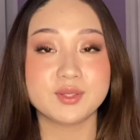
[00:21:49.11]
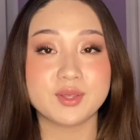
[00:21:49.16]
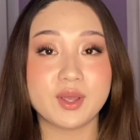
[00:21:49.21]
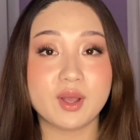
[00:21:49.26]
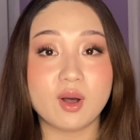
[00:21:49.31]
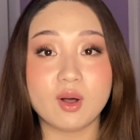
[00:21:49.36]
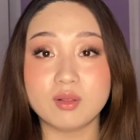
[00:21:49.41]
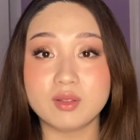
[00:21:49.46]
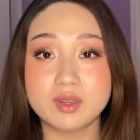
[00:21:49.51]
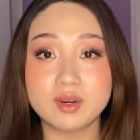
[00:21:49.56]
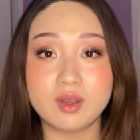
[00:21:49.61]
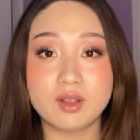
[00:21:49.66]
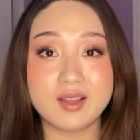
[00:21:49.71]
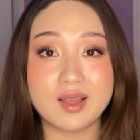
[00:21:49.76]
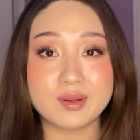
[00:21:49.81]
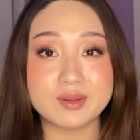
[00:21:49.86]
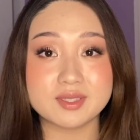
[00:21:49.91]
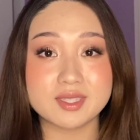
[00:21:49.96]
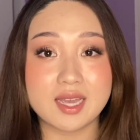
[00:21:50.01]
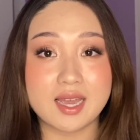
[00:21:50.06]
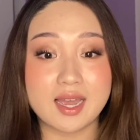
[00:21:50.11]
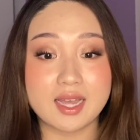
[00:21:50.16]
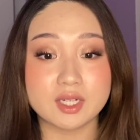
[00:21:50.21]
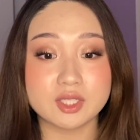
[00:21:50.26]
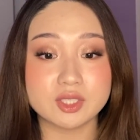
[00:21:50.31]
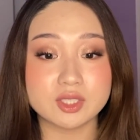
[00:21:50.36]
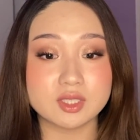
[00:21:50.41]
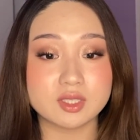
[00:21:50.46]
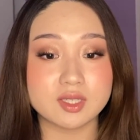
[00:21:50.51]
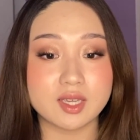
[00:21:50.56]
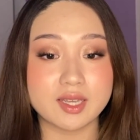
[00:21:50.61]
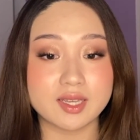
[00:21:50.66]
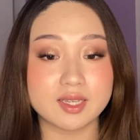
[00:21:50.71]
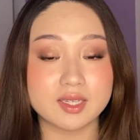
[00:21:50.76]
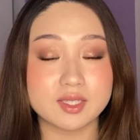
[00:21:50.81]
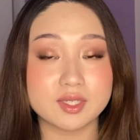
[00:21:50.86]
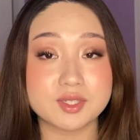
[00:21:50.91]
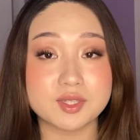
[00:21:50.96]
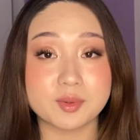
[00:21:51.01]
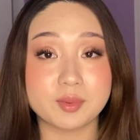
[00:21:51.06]
So yeah, all in all, I was actually like
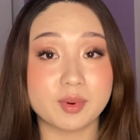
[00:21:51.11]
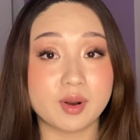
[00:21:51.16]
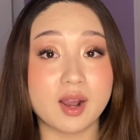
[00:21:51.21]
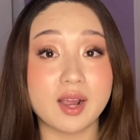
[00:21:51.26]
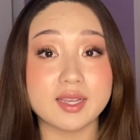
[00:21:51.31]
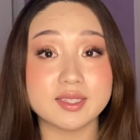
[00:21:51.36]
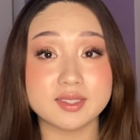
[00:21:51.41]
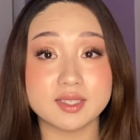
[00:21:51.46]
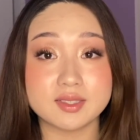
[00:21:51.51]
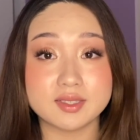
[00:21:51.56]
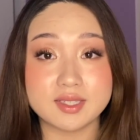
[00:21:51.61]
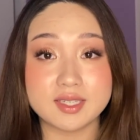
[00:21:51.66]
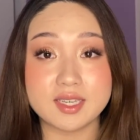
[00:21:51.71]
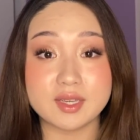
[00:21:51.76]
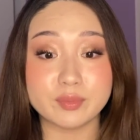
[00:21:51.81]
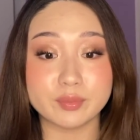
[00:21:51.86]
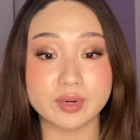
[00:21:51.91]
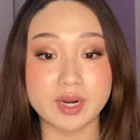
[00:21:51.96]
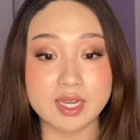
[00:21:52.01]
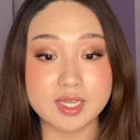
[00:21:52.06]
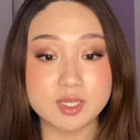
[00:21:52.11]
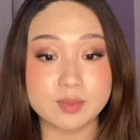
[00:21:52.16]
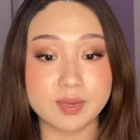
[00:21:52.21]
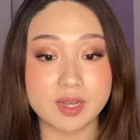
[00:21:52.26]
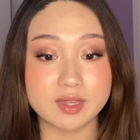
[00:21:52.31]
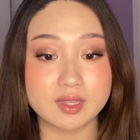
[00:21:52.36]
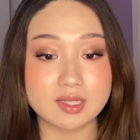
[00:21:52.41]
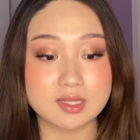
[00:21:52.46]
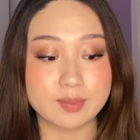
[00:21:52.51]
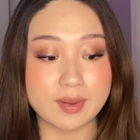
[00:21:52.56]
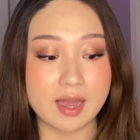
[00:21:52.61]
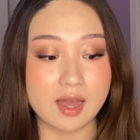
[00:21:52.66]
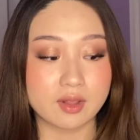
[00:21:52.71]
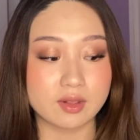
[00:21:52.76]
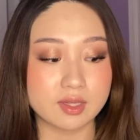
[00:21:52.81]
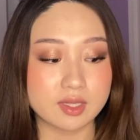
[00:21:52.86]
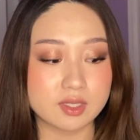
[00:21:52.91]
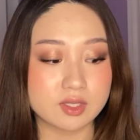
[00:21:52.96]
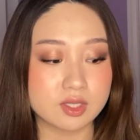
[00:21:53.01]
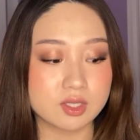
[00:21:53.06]
surprisingly impressed by these
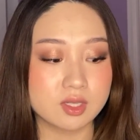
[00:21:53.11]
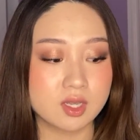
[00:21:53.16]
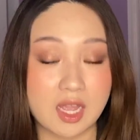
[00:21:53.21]
palettes.